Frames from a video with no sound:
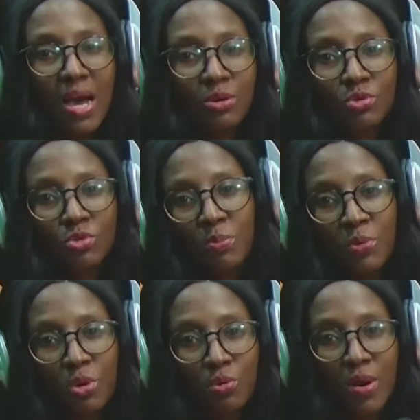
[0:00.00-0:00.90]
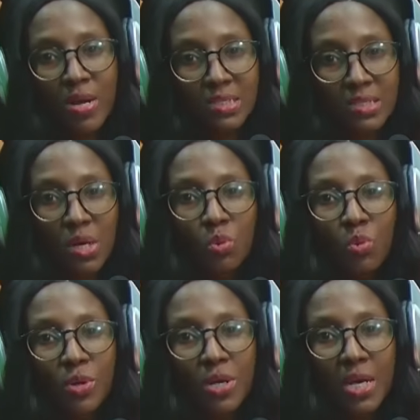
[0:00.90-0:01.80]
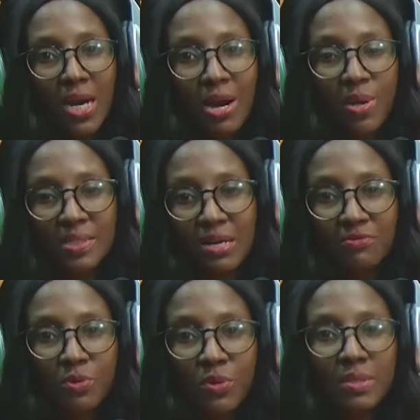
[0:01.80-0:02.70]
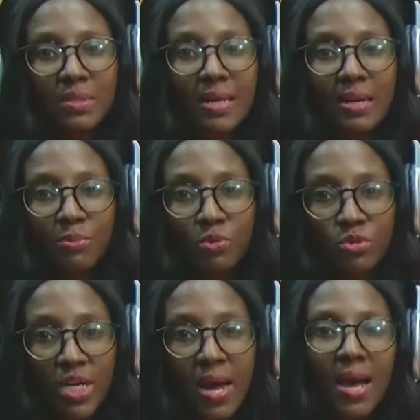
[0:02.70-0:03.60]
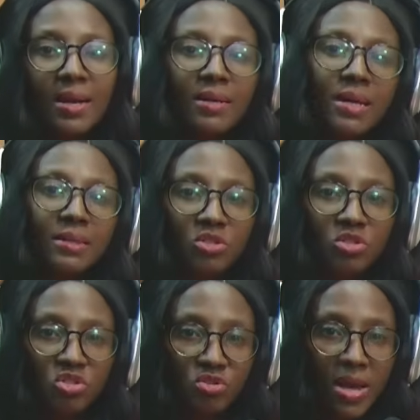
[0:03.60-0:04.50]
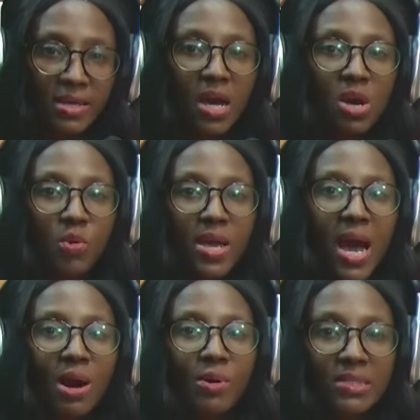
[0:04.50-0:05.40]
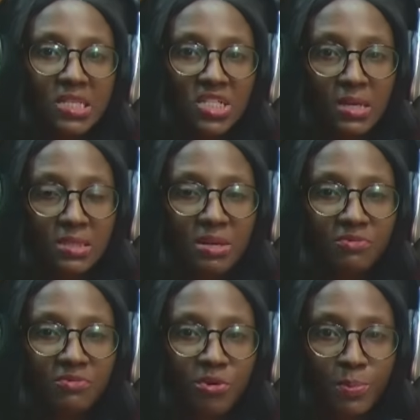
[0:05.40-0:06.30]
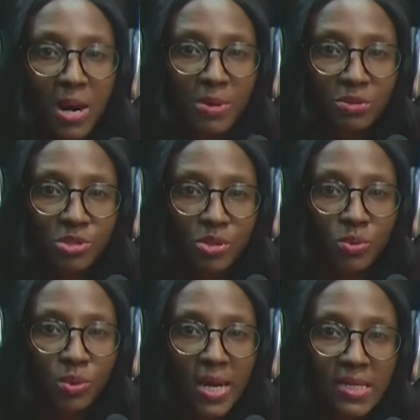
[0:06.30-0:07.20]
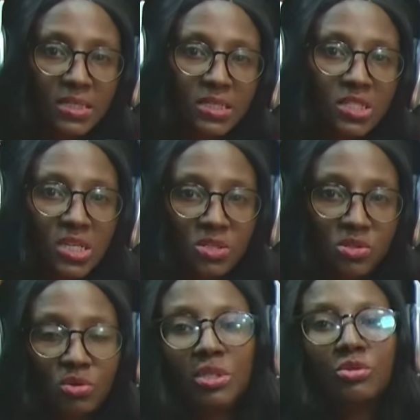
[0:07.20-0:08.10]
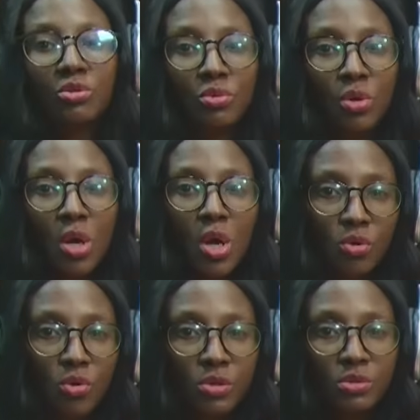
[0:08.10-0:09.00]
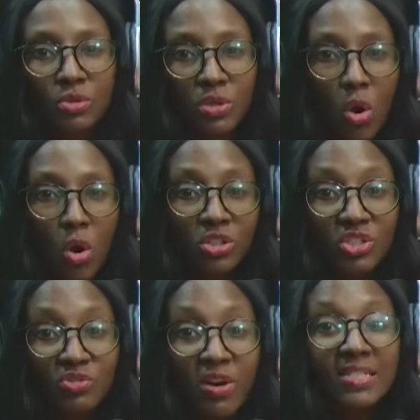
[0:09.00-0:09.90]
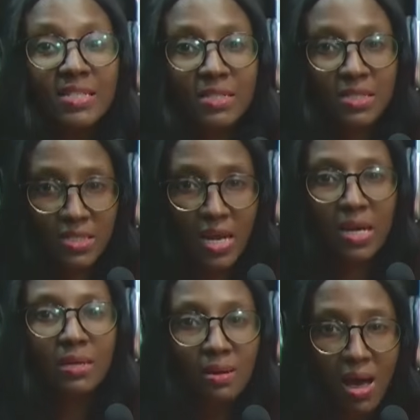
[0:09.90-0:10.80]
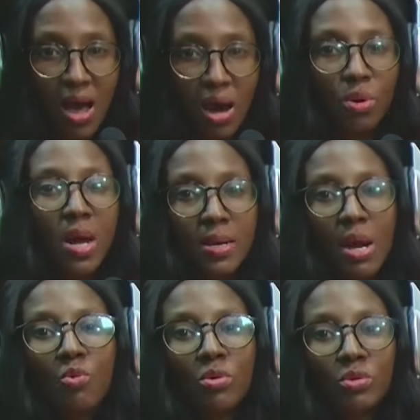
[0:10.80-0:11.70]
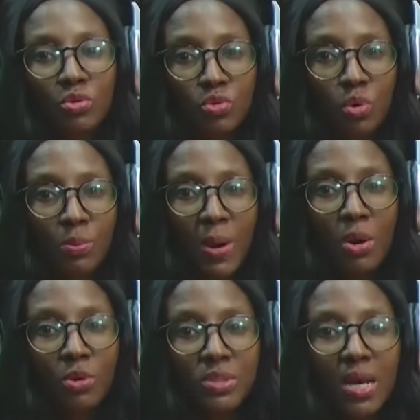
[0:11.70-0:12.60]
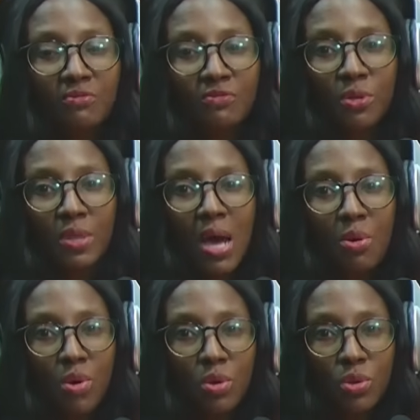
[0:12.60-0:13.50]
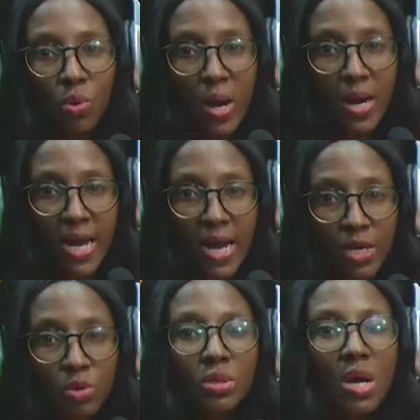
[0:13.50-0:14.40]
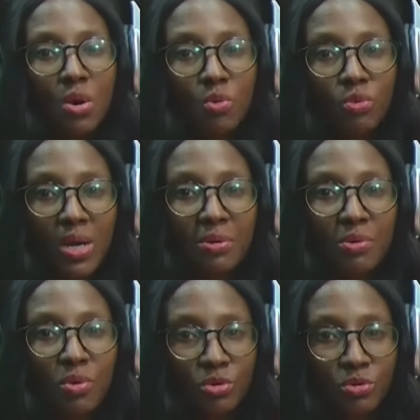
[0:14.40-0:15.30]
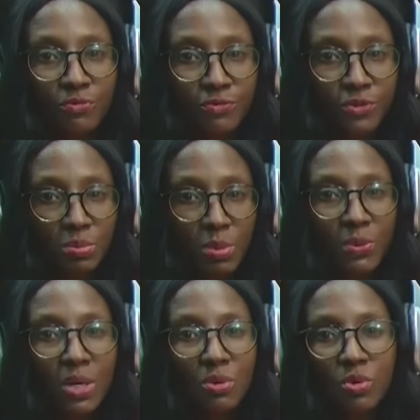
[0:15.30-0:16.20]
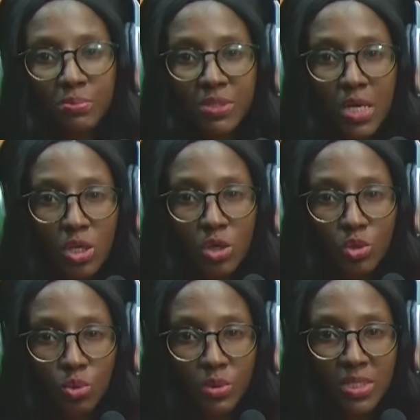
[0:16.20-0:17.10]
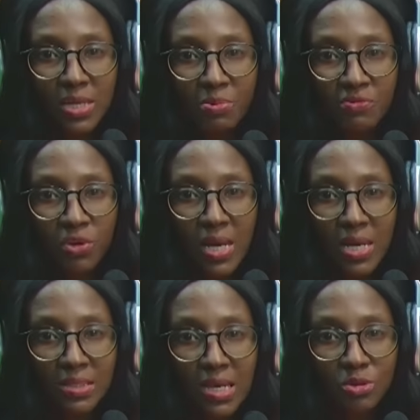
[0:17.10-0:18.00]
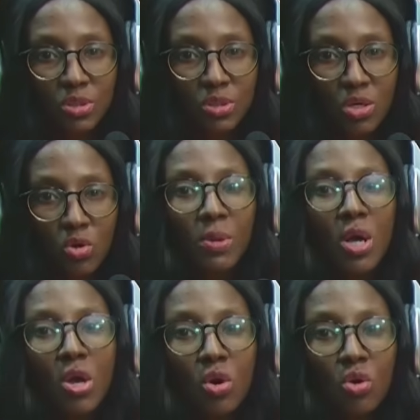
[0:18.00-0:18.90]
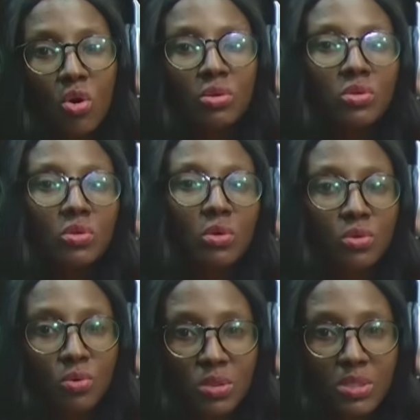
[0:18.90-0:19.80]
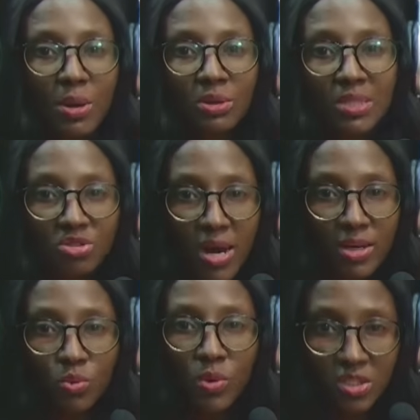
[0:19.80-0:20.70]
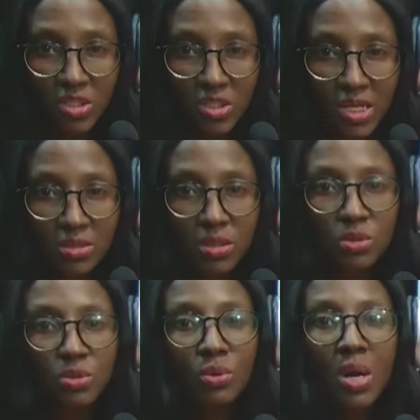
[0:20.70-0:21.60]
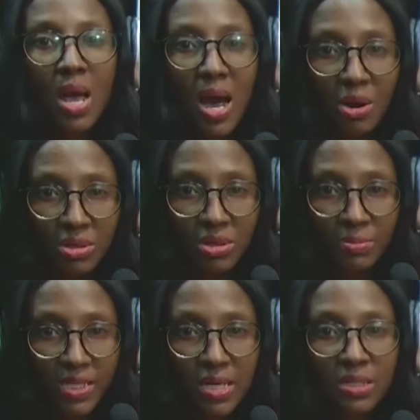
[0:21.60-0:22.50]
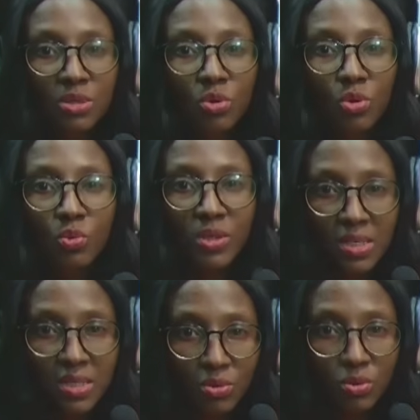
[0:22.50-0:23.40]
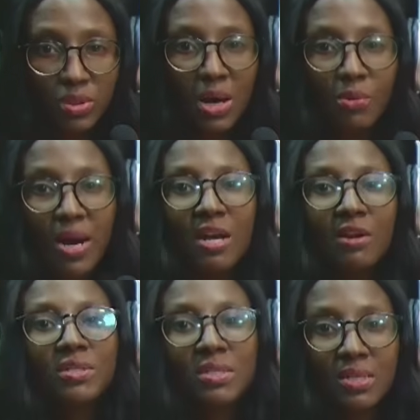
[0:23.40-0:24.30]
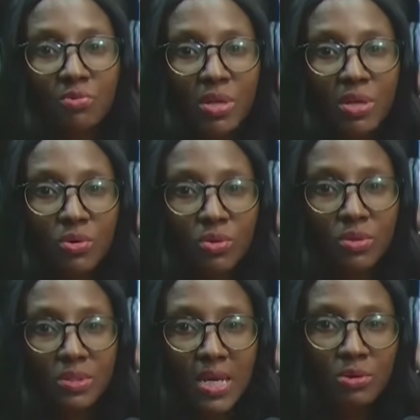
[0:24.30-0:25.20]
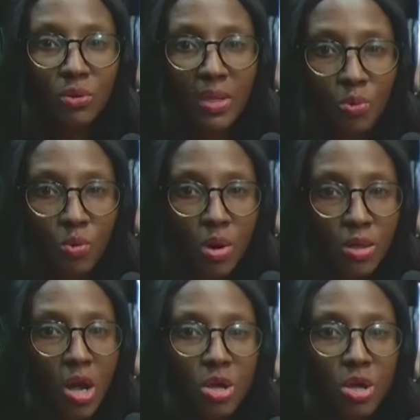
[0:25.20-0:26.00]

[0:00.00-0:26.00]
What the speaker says: And on top Know Your Right today, we carry you enter for inside Abuja. And now the strike, where our teachers them for primary school, LEA teachers don't they do, going to the 100-day now. Now we want to talk about. And for that one, we know Waka alone. We carry one of the people then we say, you know, waiting they happen for that side to take come talk to us about the strike, what teachers they do, how the matter they go, waiting they go down, and everything the way concern all that one.